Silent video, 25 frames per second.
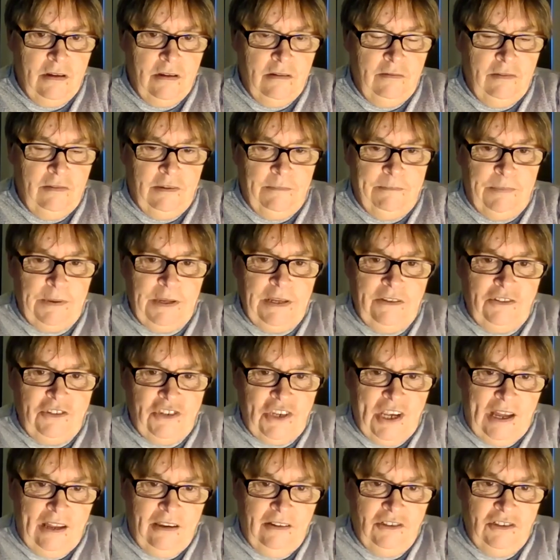The big
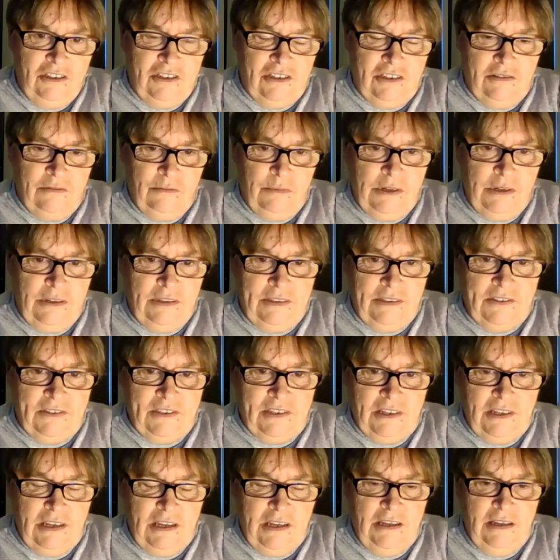challenge that we're
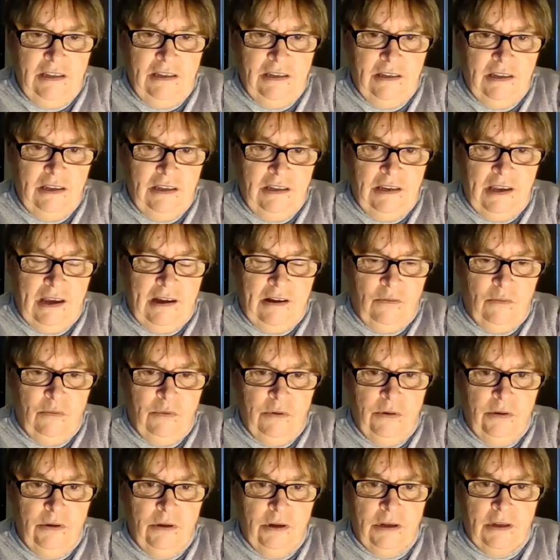seeing in our
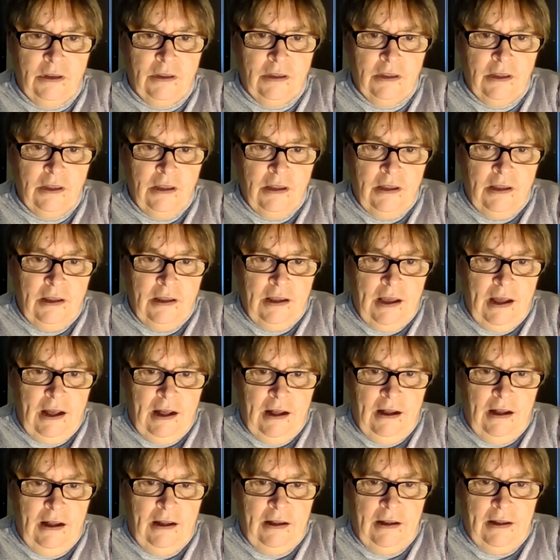work,
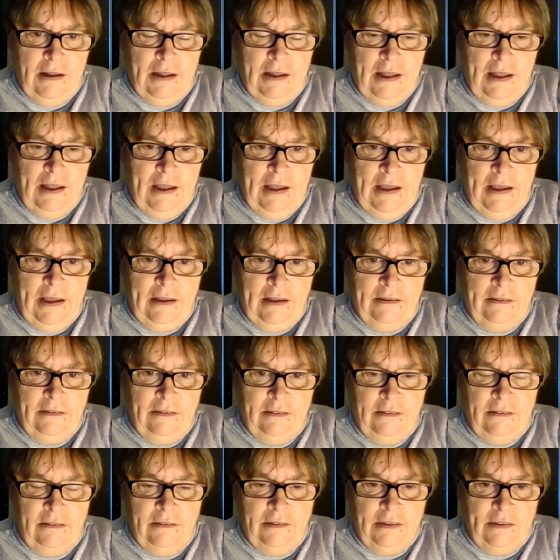
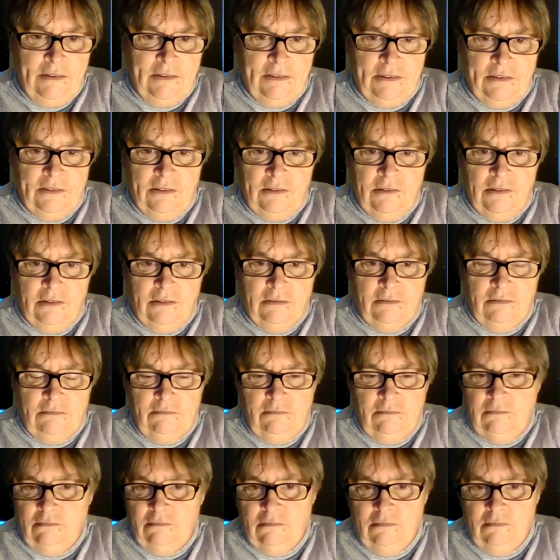and this is not,
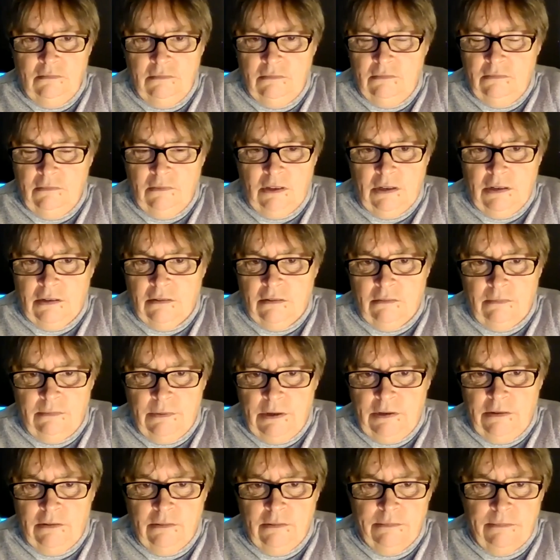we're
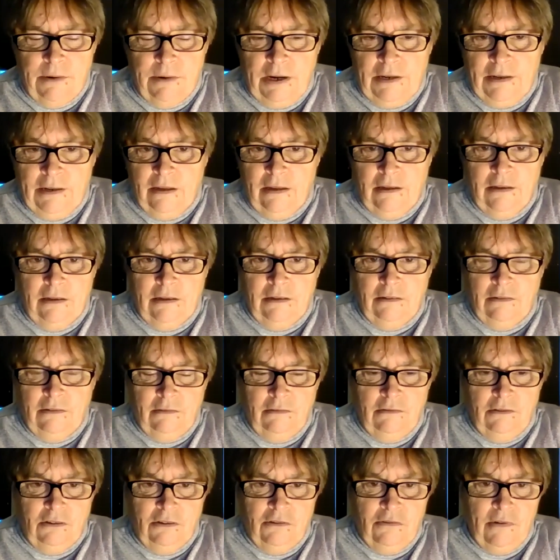not breaking any
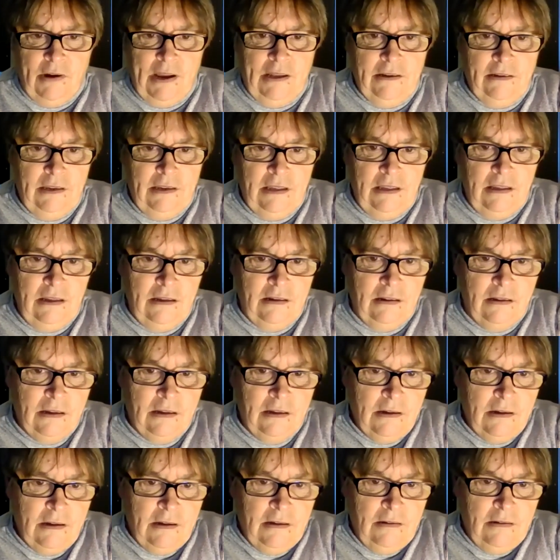new ground here,
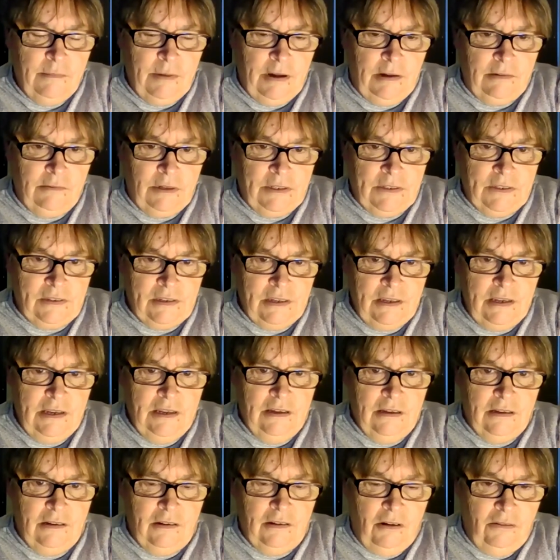but we're seeing
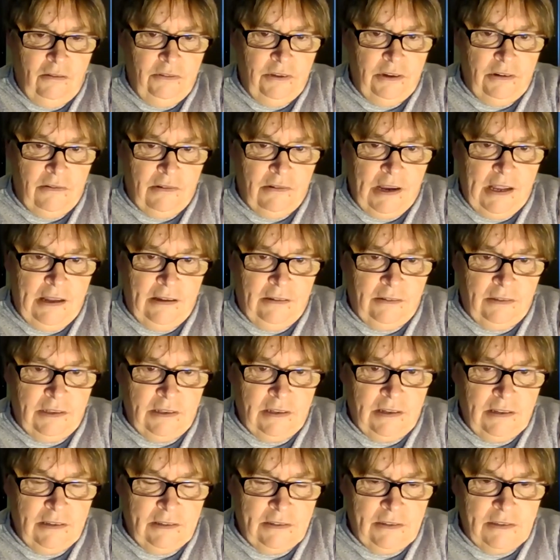it on the ground,
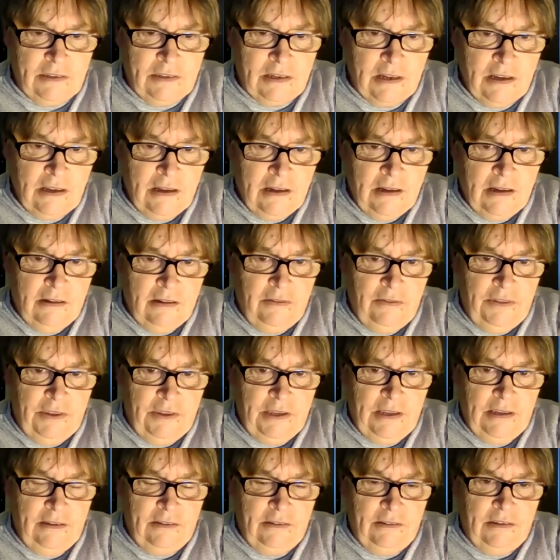is
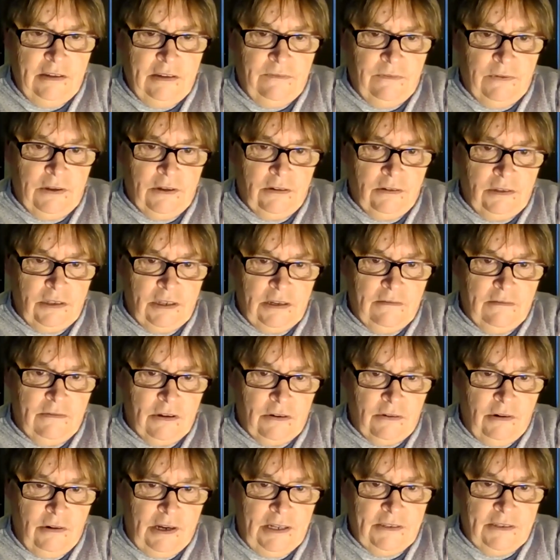the difficulty of the
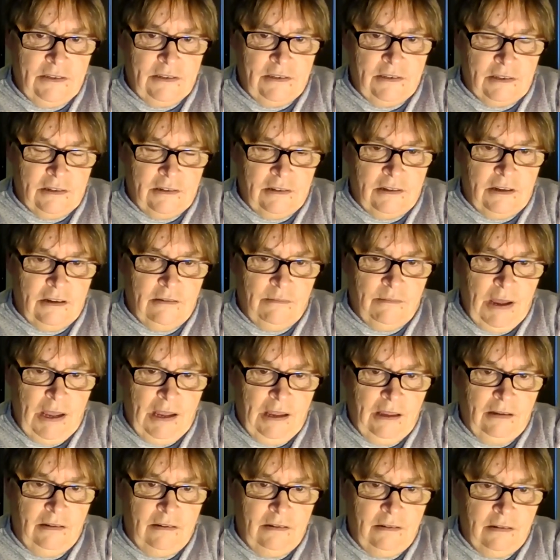crisis and
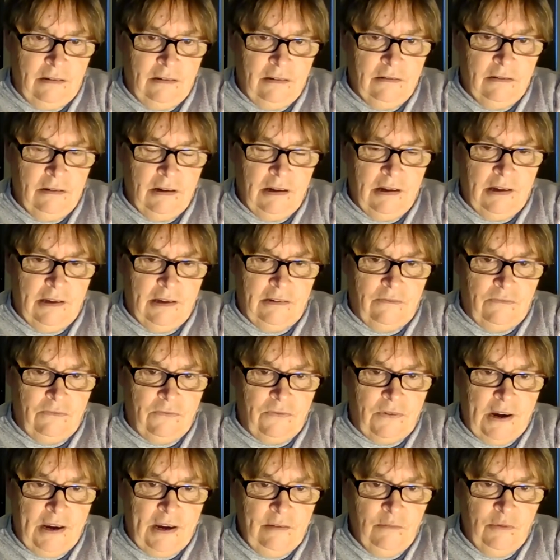command kind of
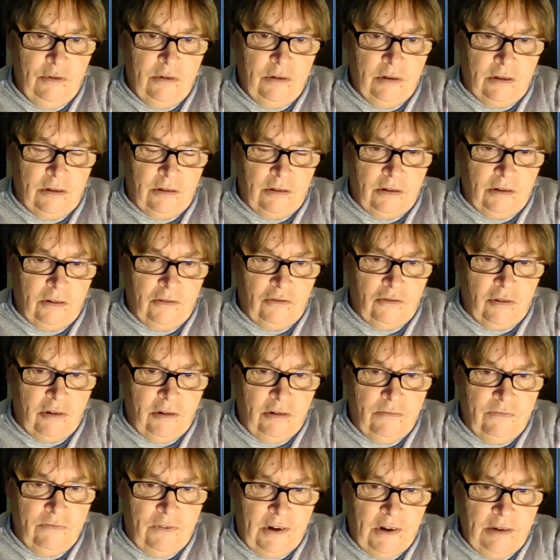framework and control
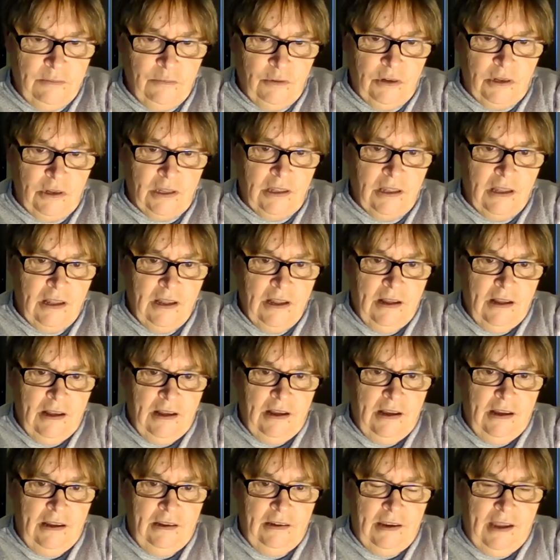framework,
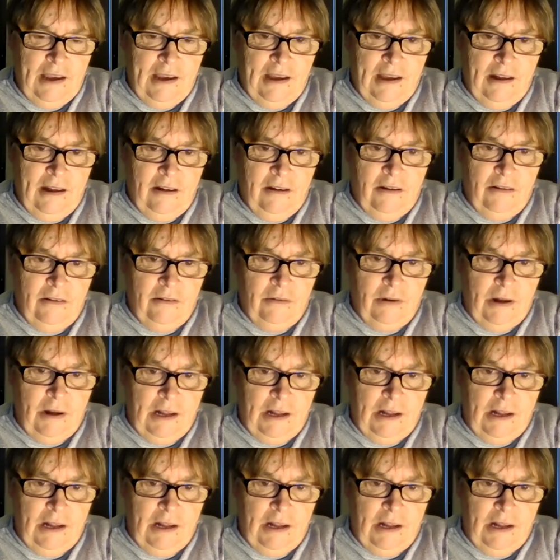and how